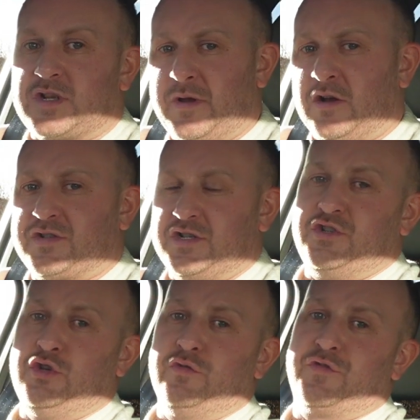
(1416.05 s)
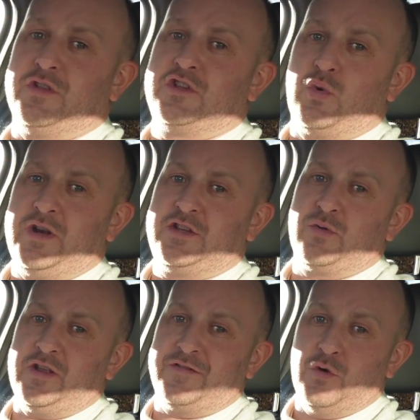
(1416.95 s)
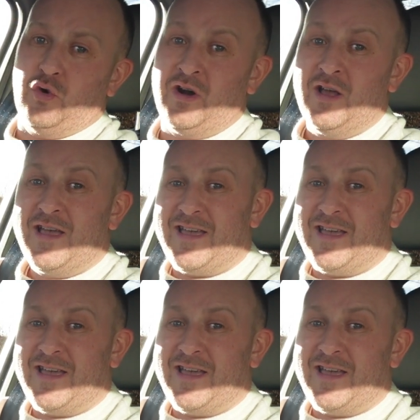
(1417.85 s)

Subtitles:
Something else that's new for the 2024